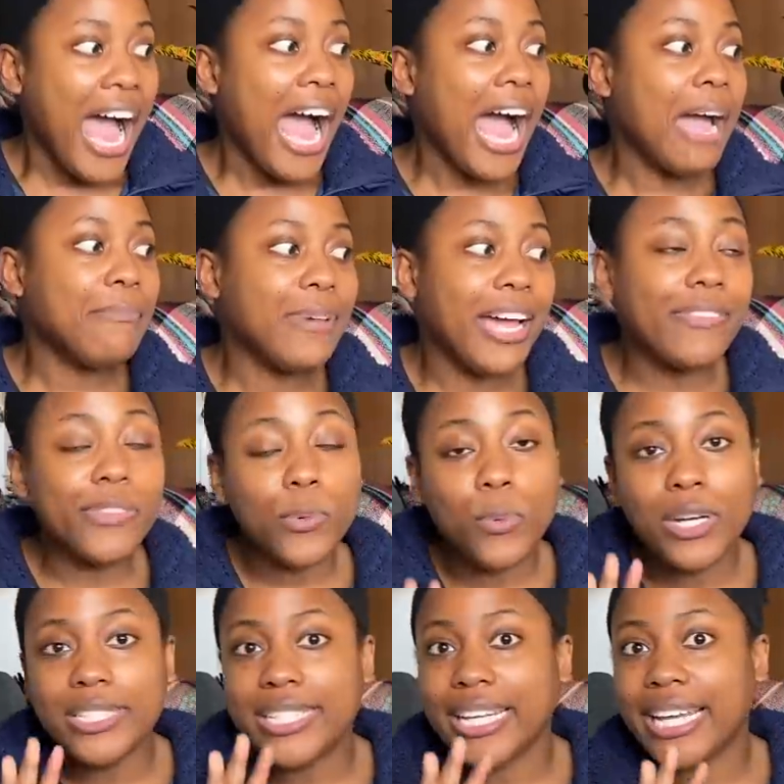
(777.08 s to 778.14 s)
I'm not the
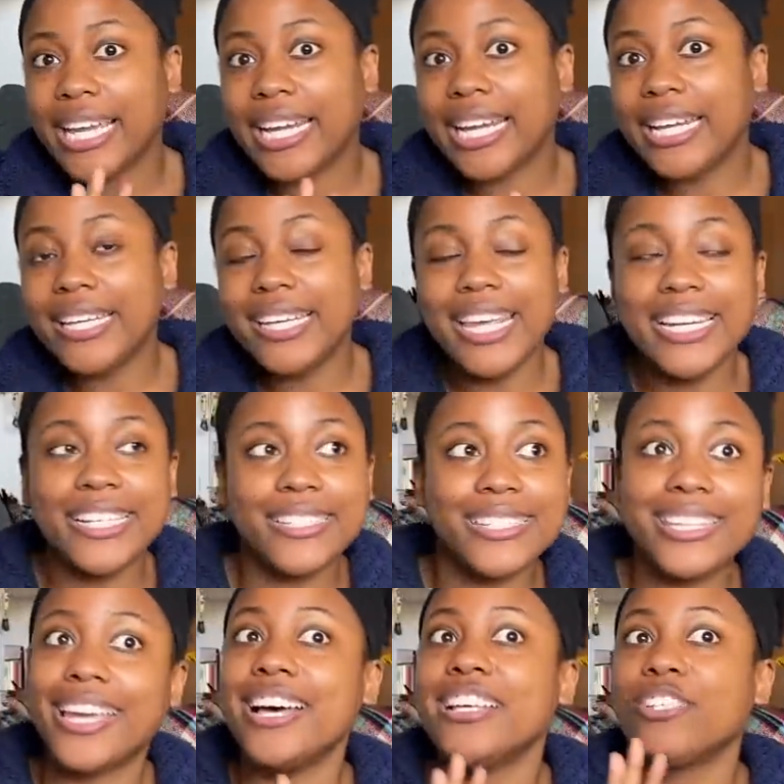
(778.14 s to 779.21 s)
one to get in and
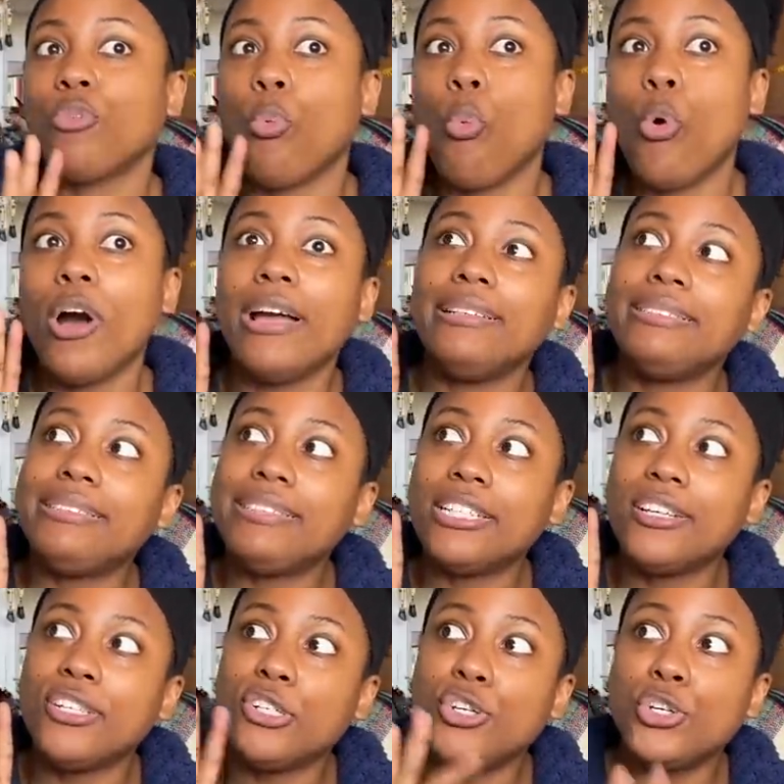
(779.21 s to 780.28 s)
discuss what
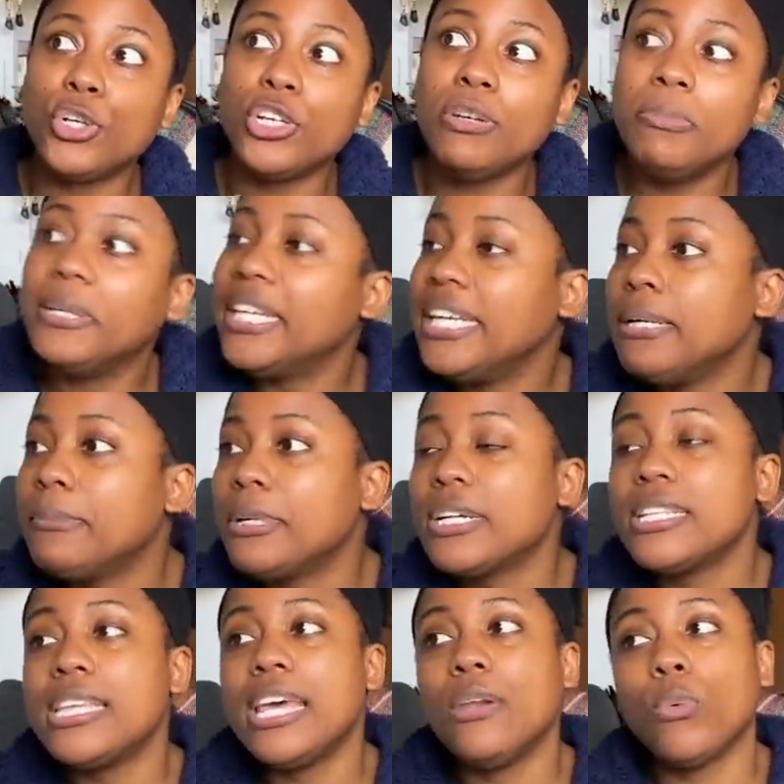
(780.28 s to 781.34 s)
should be in
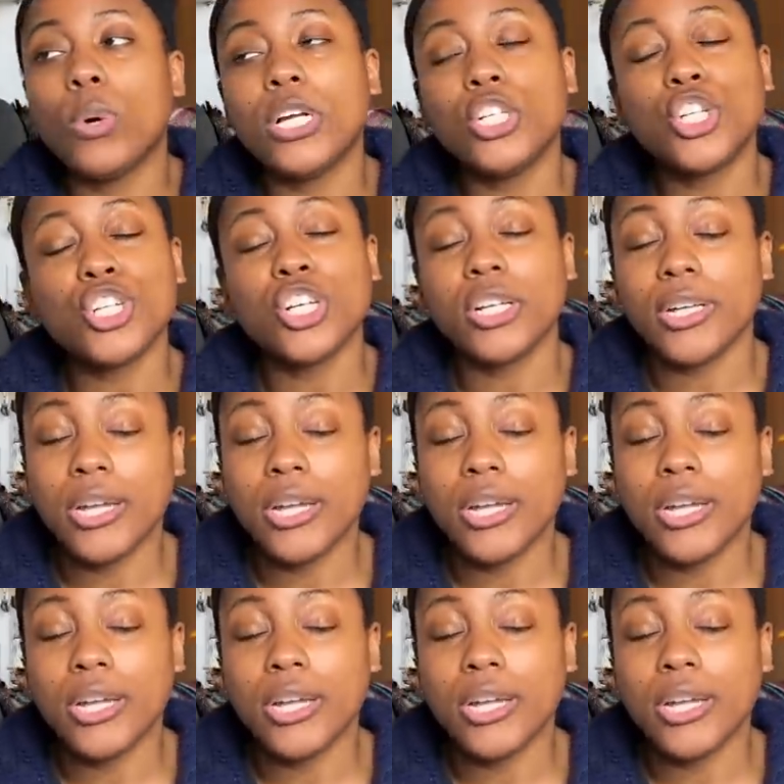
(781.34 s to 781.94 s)
books and what should